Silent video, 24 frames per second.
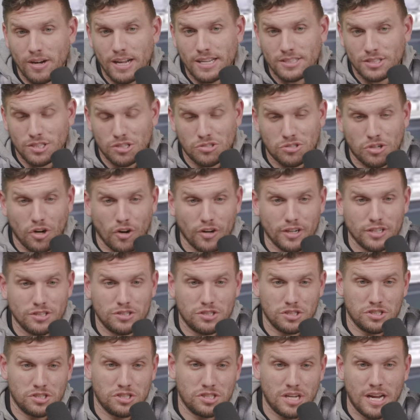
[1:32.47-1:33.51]
it is. This gurney is
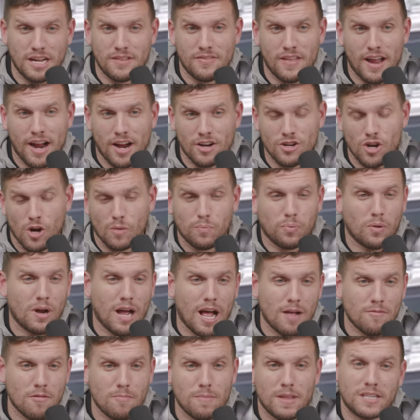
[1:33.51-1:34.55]
just sitting there, no
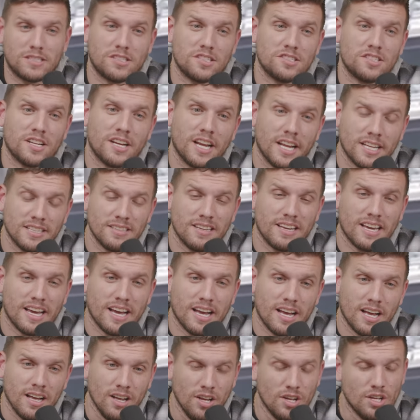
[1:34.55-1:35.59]
problem. This is in
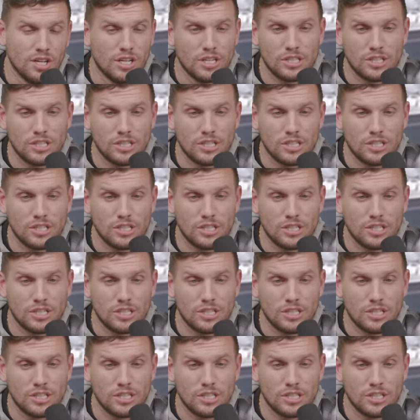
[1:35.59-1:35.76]
India.